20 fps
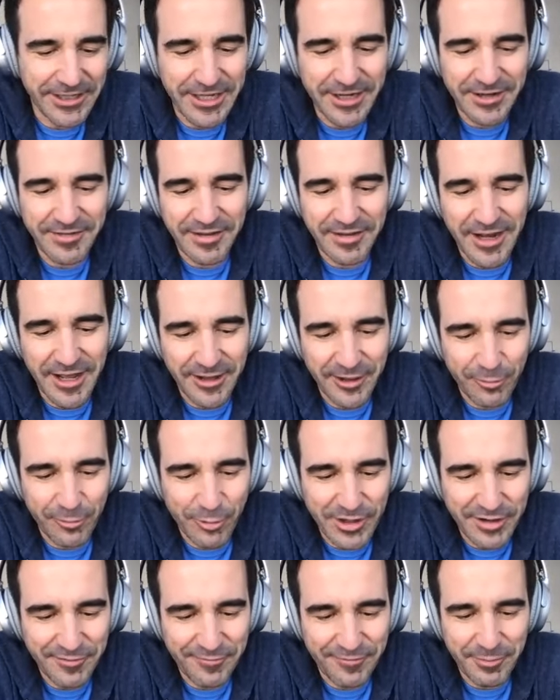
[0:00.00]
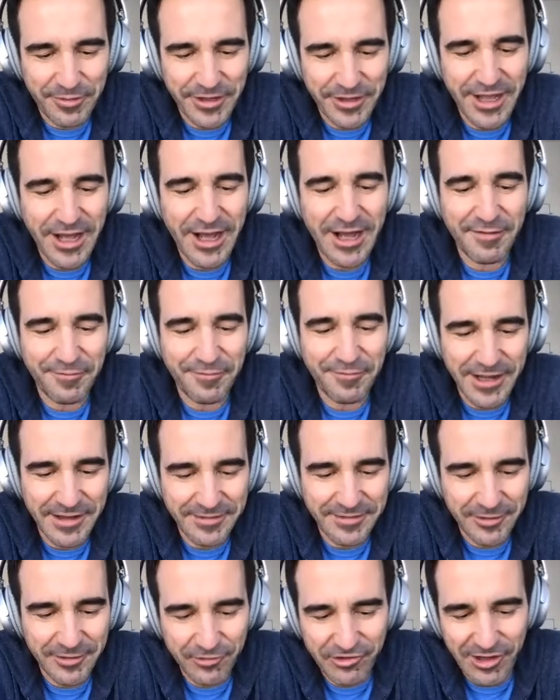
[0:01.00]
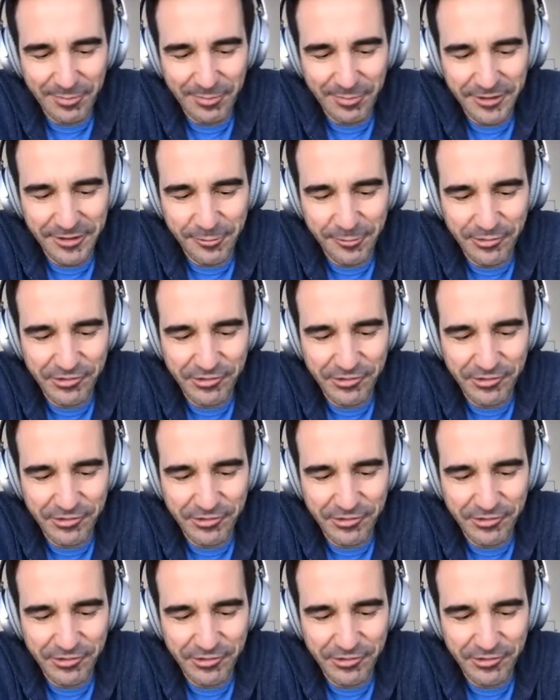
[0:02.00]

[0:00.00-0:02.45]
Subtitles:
Here's another one from the half lesson chapter,